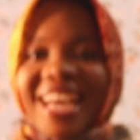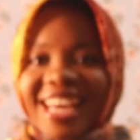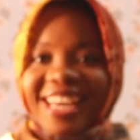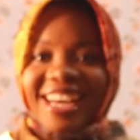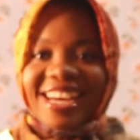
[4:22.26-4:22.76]

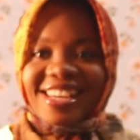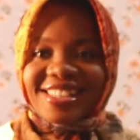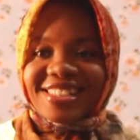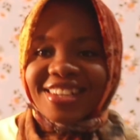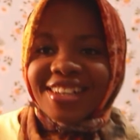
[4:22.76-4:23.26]
hey
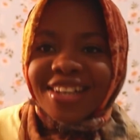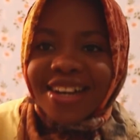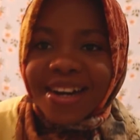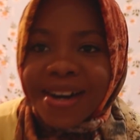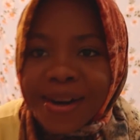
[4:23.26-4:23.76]
guys,
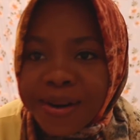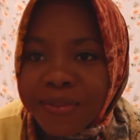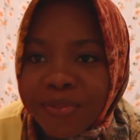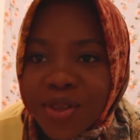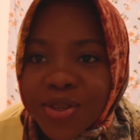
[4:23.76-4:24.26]

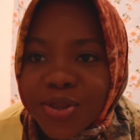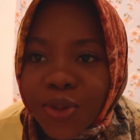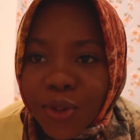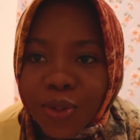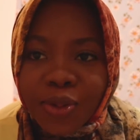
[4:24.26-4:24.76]

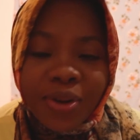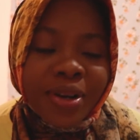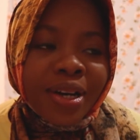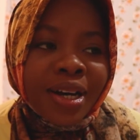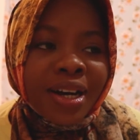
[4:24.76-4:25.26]
so
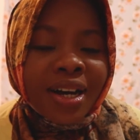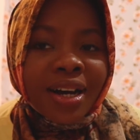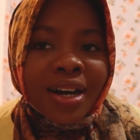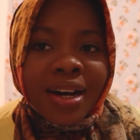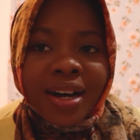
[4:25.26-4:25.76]

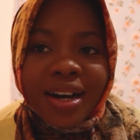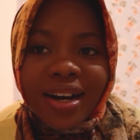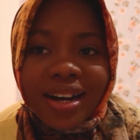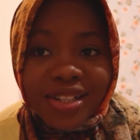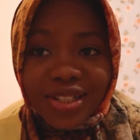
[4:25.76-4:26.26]

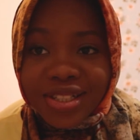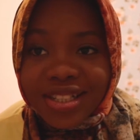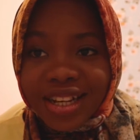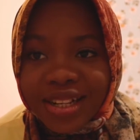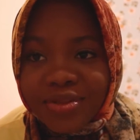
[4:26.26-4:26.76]
I just
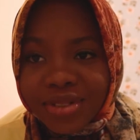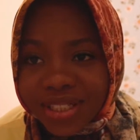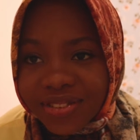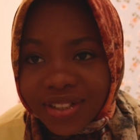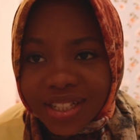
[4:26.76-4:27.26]
started
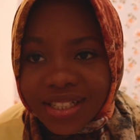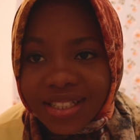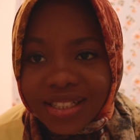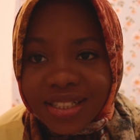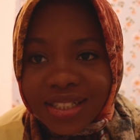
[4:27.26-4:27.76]
breakfast.
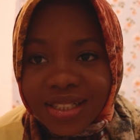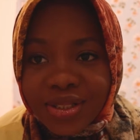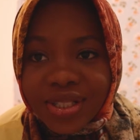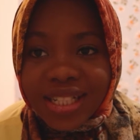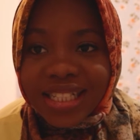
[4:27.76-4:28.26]

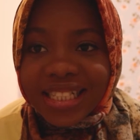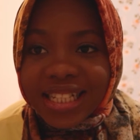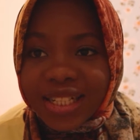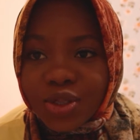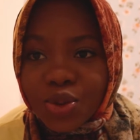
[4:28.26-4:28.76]
Today is
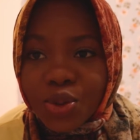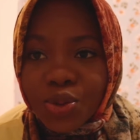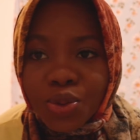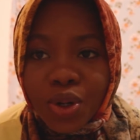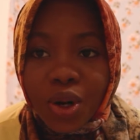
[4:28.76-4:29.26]
day
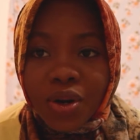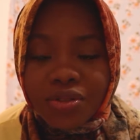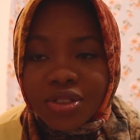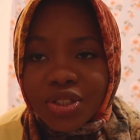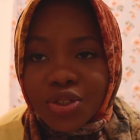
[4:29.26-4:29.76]
2
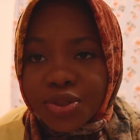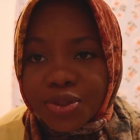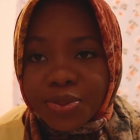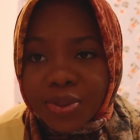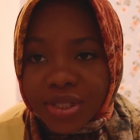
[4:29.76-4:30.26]
of this shoot
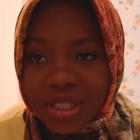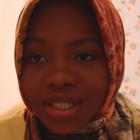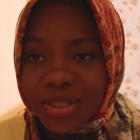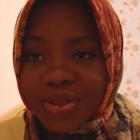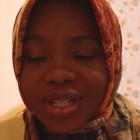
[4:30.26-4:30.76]
process.
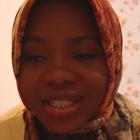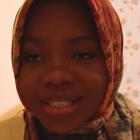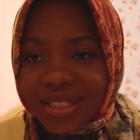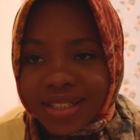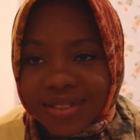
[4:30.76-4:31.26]
So
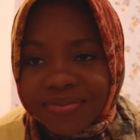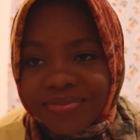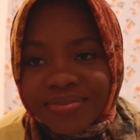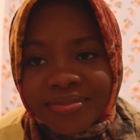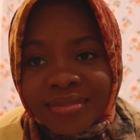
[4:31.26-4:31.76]
yesterday,
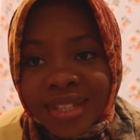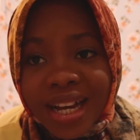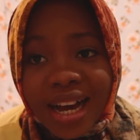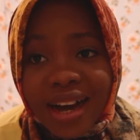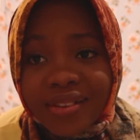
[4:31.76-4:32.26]

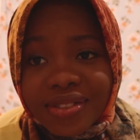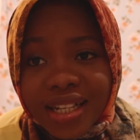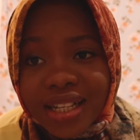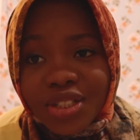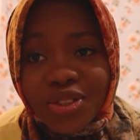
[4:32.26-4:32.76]
after
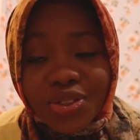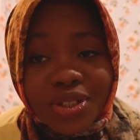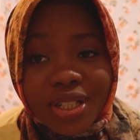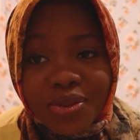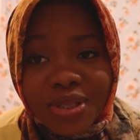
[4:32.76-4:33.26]

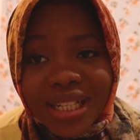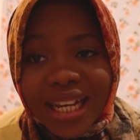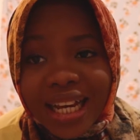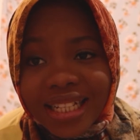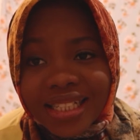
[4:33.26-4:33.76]
struggling with the
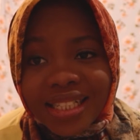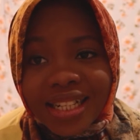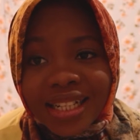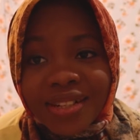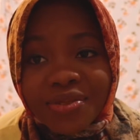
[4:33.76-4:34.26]
lighting
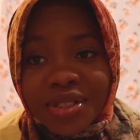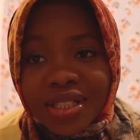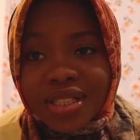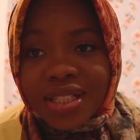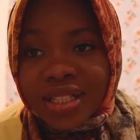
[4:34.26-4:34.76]
and
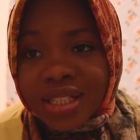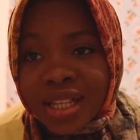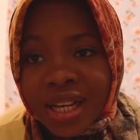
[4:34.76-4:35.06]
everything,